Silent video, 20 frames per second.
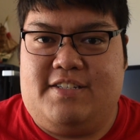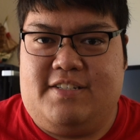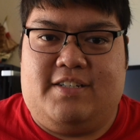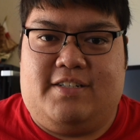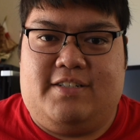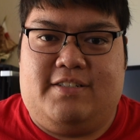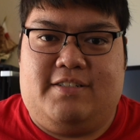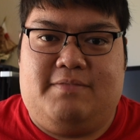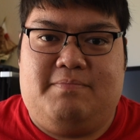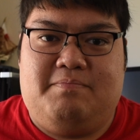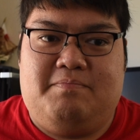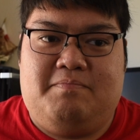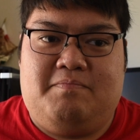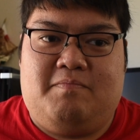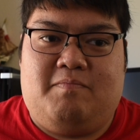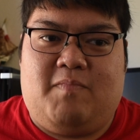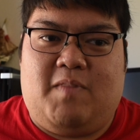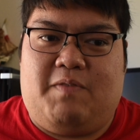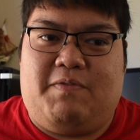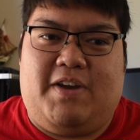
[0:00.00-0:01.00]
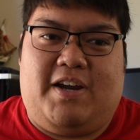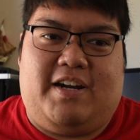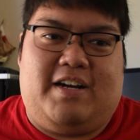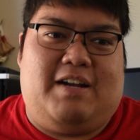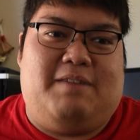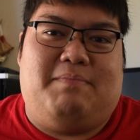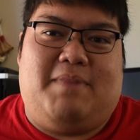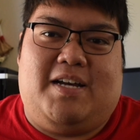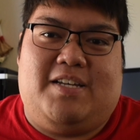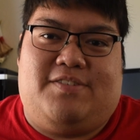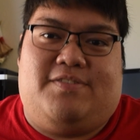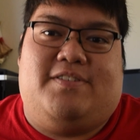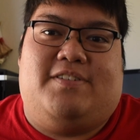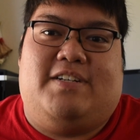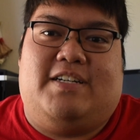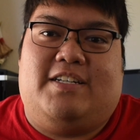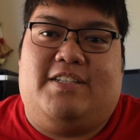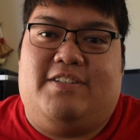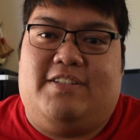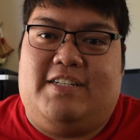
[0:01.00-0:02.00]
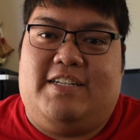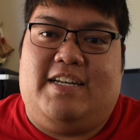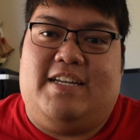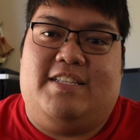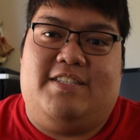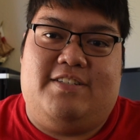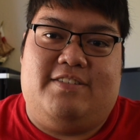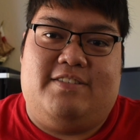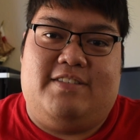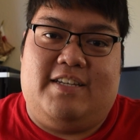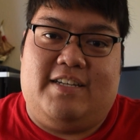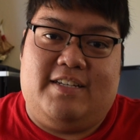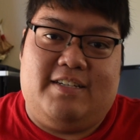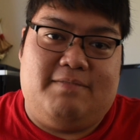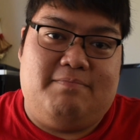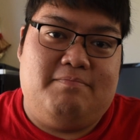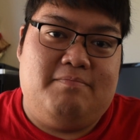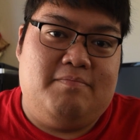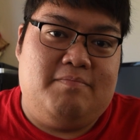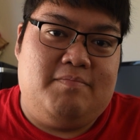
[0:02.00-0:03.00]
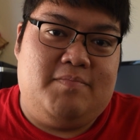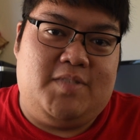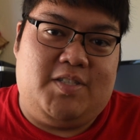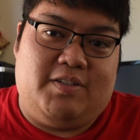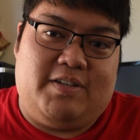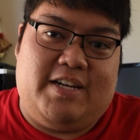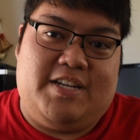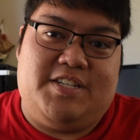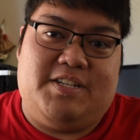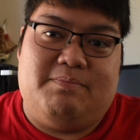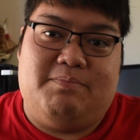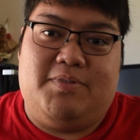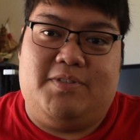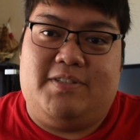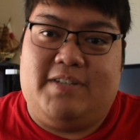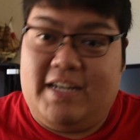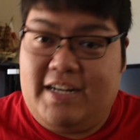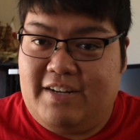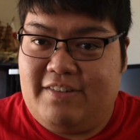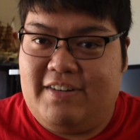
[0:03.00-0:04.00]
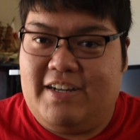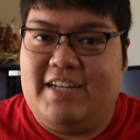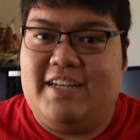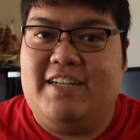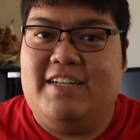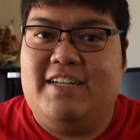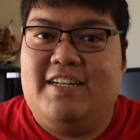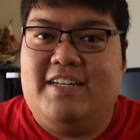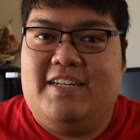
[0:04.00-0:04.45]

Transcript: So I figured I might as well include it into the donation pool anyway.